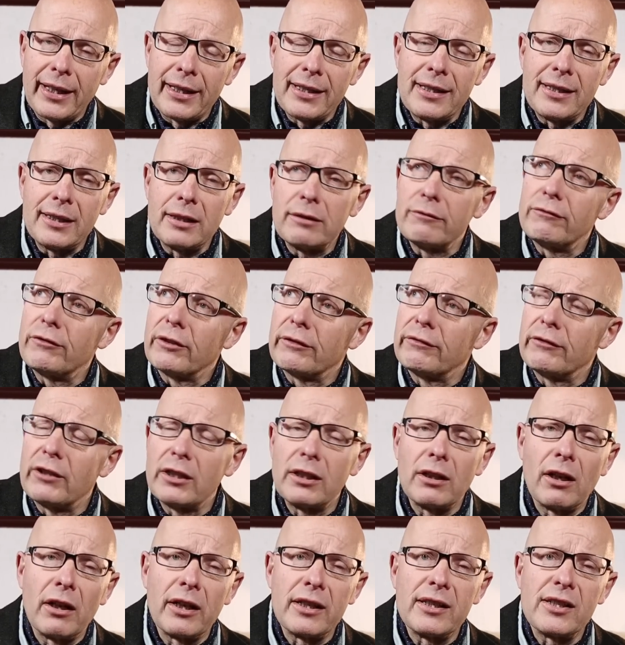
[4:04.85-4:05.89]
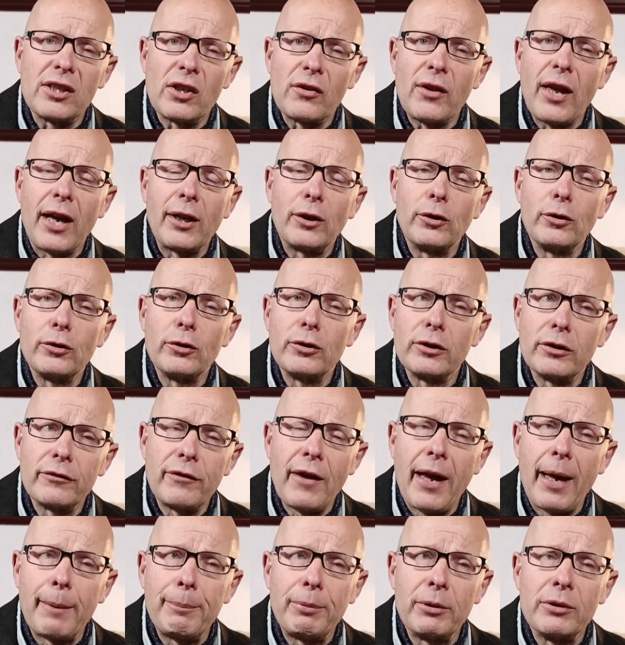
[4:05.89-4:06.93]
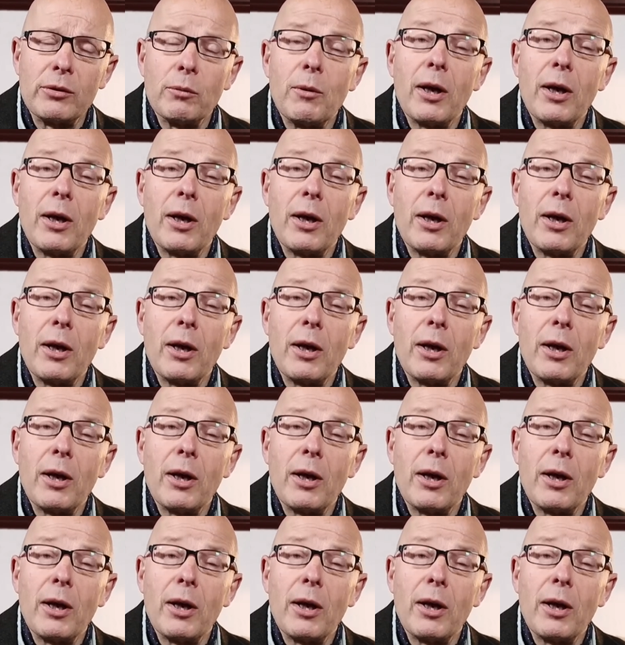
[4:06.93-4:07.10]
1859, so that couldn't have happened.